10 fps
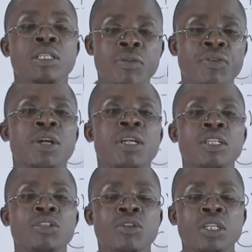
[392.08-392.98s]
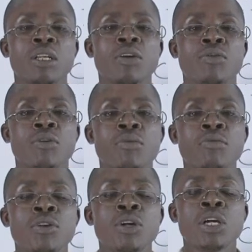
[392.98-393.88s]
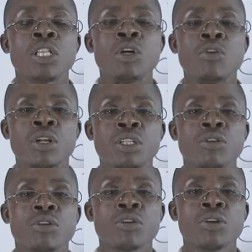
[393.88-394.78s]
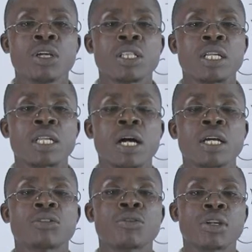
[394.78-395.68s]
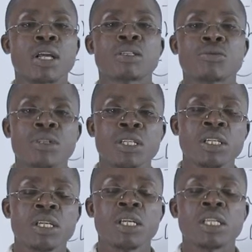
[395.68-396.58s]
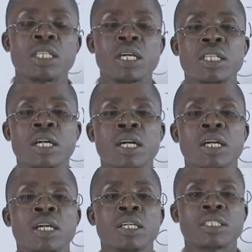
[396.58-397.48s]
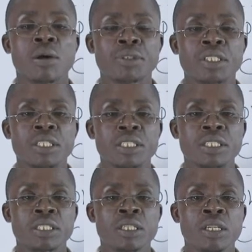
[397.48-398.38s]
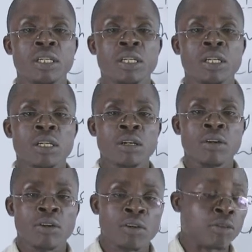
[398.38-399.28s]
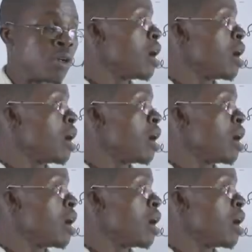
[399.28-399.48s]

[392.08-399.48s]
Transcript: Different totally from the original that had to react with the other substances. For